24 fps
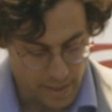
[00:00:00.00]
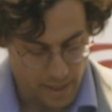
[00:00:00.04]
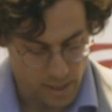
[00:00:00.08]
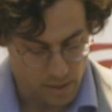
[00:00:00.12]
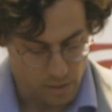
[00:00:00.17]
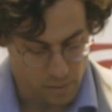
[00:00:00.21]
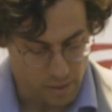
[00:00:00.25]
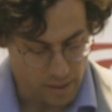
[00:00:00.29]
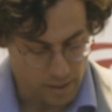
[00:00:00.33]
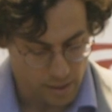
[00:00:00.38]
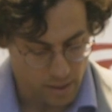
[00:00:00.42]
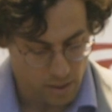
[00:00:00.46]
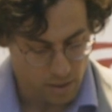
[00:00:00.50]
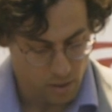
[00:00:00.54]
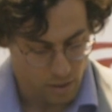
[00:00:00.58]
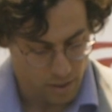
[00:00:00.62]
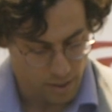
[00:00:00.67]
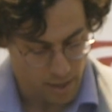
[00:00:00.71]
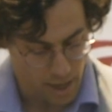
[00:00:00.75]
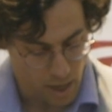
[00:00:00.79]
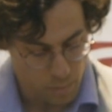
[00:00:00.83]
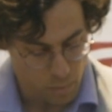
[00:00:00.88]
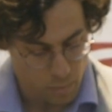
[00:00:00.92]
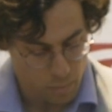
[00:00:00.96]
He has written on
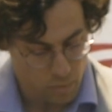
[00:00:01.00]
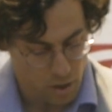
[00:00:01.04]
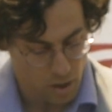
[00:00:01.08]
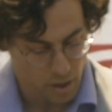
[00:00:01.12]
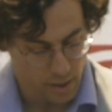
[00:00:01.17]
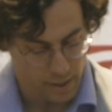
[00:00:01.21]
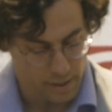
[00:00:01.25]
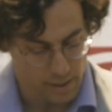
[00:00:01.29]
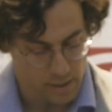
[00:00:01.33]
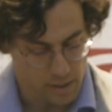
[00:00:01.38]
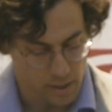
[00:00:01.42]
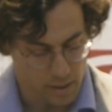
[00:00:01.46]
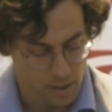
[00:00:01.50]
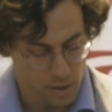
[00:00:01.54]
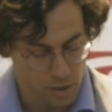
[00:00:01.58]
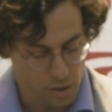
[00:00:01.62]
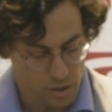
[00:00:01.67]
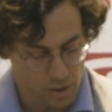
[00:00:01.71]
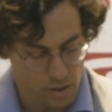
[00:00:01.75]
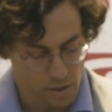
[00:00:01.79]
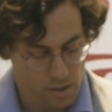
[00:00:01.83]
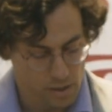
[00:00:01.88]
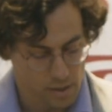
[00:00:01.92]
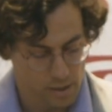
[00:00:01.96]
labor market
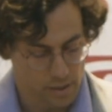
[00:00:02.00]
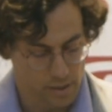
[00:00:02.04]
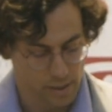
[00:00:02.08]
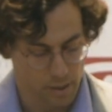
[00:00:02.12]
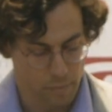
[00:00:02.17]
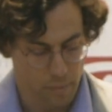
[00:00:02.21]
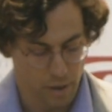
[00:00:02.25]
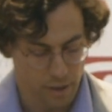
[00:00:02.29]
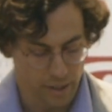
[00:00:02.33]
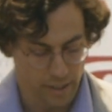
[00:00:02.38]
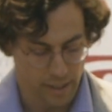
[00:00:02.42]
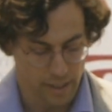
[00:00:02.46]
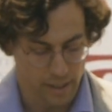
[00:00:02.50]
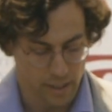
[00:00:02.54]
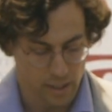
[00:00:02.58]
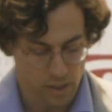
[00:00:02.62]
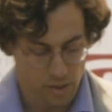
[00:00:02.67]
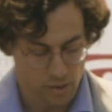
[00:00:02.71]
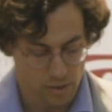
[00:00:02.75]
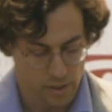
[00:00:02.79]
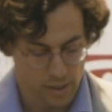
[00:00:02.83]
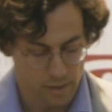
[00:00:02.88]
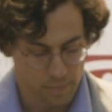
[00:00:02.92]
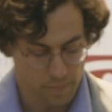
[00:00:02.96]
institutions in American
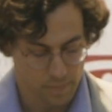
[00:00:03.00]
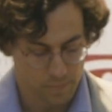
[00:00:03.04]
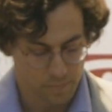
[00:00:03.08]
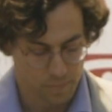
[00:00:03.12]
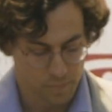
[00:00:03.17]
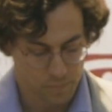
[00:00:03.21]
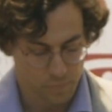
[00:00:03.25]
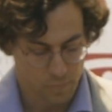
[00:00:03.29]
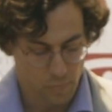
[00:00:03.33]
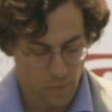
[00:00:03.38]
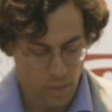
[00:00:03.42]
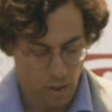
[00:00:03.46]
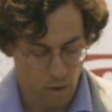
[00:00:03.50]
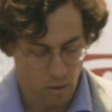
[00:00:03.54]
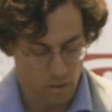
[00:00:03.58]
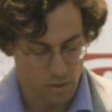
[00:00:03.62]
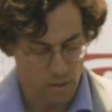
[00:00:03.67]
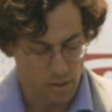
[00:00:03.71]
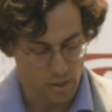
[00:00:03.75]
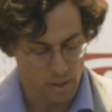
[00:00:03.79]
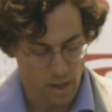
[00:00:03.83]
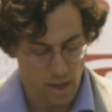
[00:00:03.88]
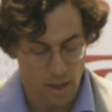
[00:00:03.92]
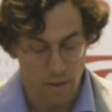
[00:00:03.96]
history, on
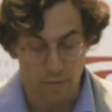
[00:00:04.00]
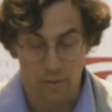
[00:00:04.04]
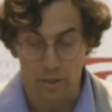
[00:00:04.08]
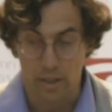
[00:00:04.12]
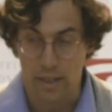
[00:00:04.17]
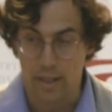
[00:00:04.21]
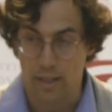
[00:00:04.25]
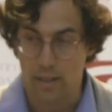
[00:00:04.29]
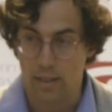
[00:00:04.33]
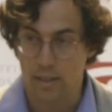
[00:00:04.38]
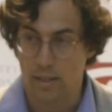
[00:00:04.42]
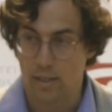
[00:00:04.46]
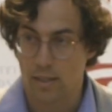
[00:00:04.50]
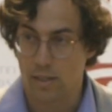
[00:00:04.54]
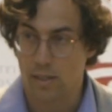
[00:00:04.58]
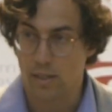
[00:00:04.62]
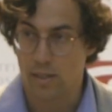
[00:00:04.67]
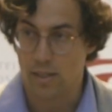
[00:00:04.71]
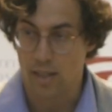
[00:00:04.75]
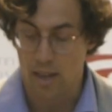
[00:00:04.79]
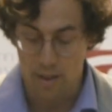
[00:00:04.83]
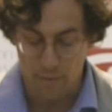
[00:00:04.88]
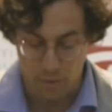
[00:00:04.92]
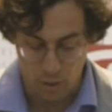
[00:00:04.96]
slavery,
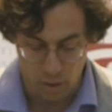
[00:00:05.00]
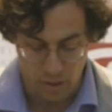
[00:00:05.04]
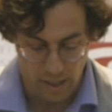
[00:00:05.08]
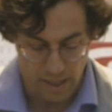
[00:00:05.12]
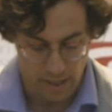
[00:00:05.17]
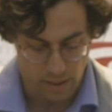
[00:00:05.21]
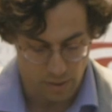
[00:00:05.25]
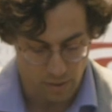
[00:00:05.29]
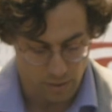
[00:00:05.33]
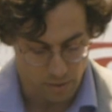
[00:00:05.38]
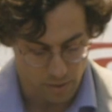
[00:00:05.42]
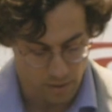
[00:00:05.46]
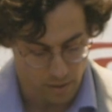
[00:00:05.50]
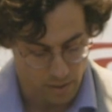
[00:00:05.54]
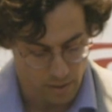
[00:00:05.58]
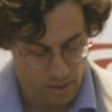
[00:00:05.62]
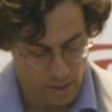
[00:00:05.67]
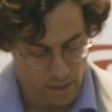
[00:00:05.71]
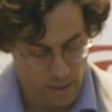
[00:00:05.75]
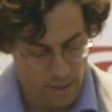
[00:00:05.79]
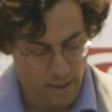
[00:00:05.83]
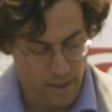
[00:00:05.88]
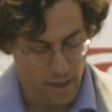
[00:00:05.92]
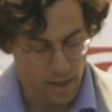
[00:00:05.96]
slave collateral,
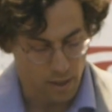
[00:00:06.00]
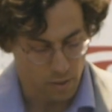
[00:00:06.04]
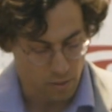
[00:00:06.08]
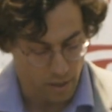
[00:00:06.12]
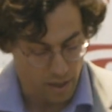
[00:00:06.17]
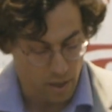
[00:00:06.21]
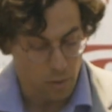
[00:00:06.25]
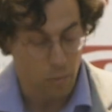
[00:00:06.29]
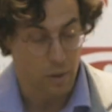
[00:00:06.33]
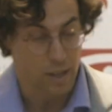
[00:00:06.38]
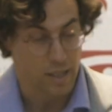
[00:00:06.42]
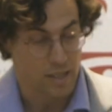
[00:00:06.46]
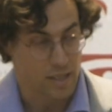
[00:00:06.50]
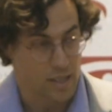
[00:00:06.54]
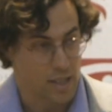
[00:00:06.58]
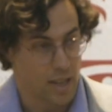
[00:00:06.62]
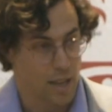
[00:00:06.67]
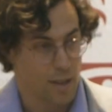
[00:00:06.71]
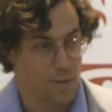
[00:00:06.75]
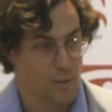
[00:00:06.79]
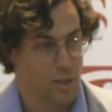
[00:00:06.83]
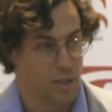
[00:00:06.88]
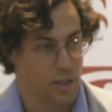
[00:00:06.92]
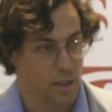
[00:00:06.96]
and runaway
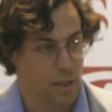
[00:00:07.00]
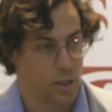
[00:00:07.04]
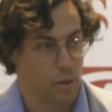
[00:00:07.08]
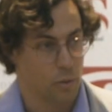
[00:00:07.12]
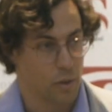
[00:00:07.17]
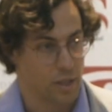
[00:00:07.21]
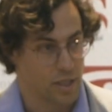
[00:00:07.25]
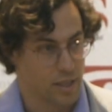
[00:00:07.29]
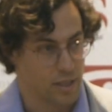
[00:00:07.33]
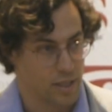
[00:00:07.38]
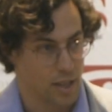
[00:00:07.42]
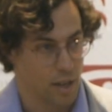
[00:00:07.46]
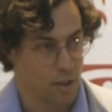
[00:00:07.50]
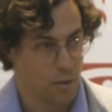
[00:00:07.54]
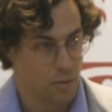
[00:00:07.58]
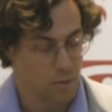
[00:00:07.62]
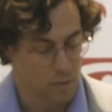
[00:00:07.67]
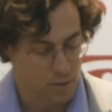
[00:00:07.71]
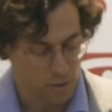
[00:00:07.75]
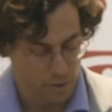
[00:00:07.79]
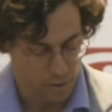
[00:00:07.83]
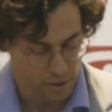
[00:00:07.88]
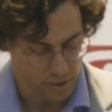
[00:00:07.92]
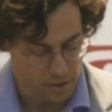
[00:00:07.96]
slaves in the US South,
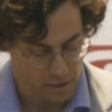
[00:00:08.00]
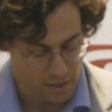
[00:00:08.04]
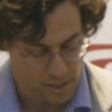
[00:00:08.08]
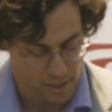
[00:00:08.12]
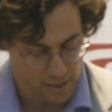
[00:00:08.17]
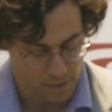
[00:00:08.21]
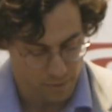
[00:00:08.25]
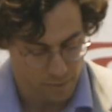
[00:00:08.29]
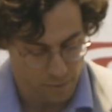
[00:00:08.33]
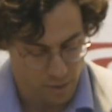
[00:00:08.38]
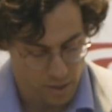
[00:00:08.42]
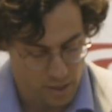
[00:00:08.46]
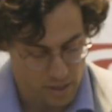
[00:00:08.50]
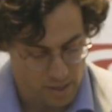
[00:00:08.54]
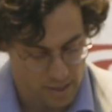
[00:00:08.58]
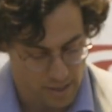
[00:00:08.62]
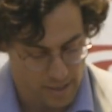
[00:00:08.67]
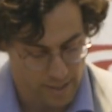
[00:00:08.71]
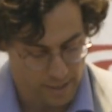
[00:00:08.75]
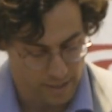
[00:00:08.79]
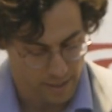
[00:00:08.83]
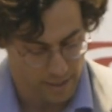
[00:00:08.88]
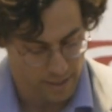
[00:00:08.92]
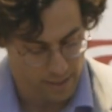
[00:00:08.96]
so you could see the first
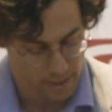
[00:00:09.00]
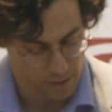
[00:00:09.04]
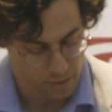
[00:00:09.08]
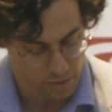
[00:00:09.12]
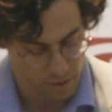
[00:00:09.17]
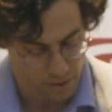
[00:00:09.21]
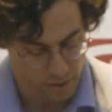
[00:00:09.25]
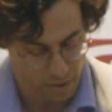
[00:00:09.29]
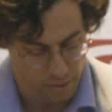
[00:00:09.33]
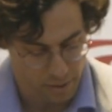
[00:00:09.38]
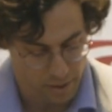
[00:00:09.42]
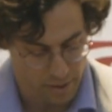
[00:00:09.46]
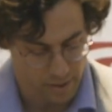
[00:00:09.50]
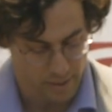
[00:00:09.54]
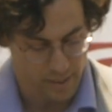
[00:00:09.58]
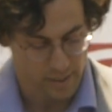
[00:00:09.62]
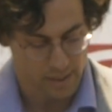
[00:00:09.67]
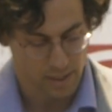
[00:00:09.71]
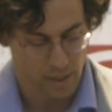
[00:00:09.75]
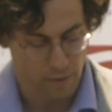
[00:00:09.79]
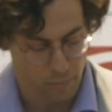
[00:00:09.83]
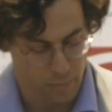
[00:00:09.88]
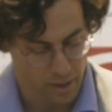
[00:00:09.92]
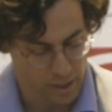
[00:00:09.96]
link there to the 3
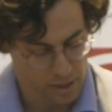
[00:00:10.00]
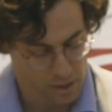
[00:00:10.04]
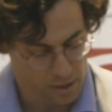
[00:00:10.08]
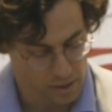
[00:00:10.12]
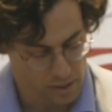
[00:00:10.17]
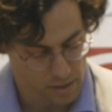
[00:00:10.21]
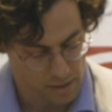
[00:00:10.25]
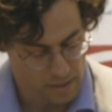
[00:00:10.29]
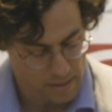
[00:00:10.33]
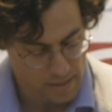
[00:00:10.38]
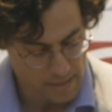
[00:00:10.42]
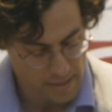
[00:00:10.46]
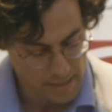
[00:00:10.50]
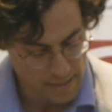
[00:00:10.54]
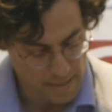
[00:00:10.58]
things I've mentioned.